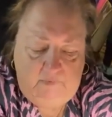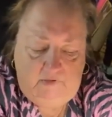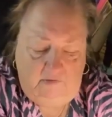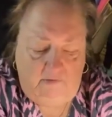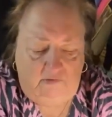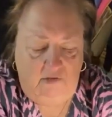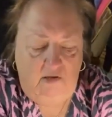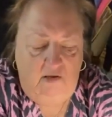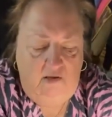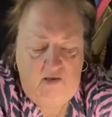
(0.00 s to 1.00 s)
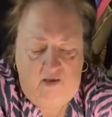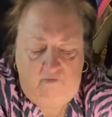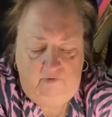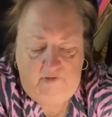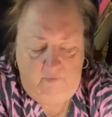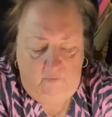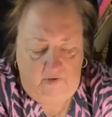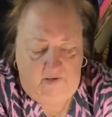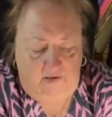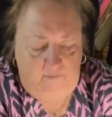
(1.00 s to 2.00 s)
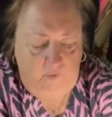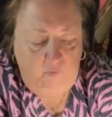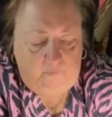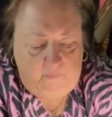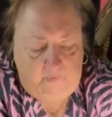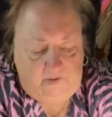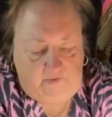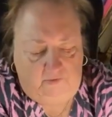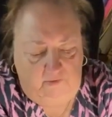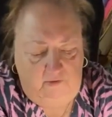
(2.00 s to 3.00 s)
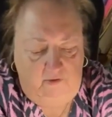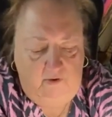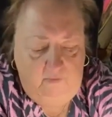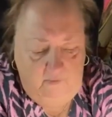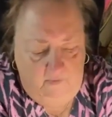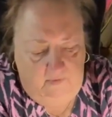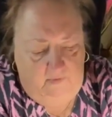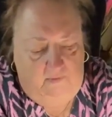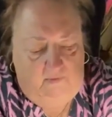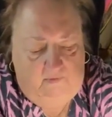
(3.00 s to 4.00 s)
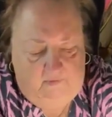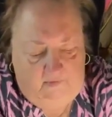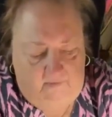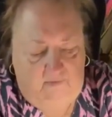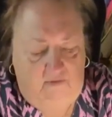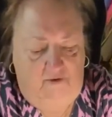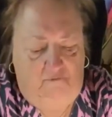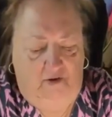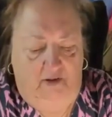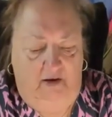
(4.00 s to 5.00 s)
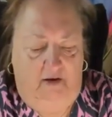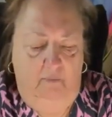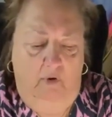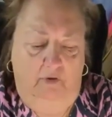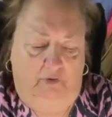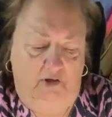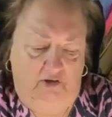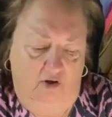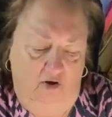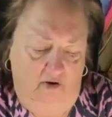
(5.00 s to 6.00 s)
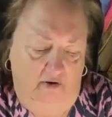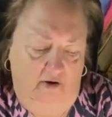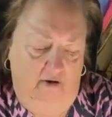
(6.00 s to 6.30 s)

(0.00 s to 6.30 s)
Because I really want to get them over with, you know? I feel like a month is long